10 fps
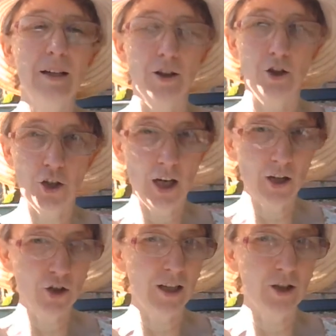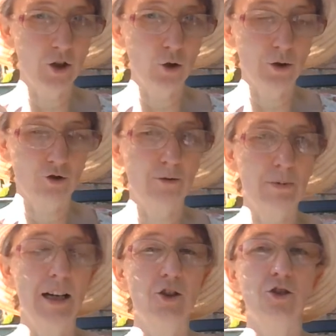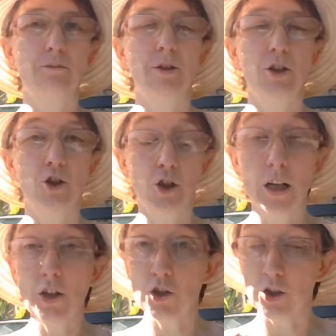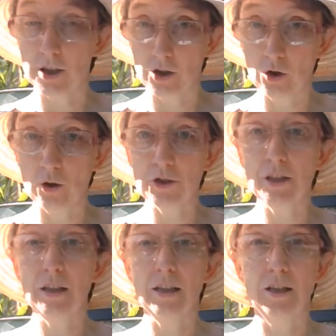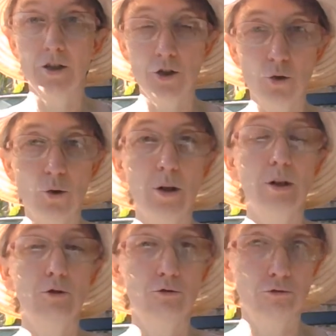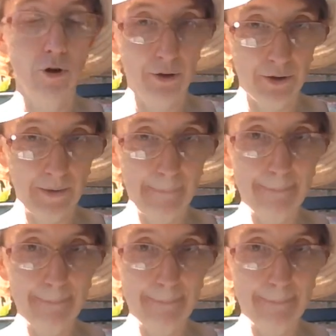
The church endures tribulation, but the church does not endure wrath.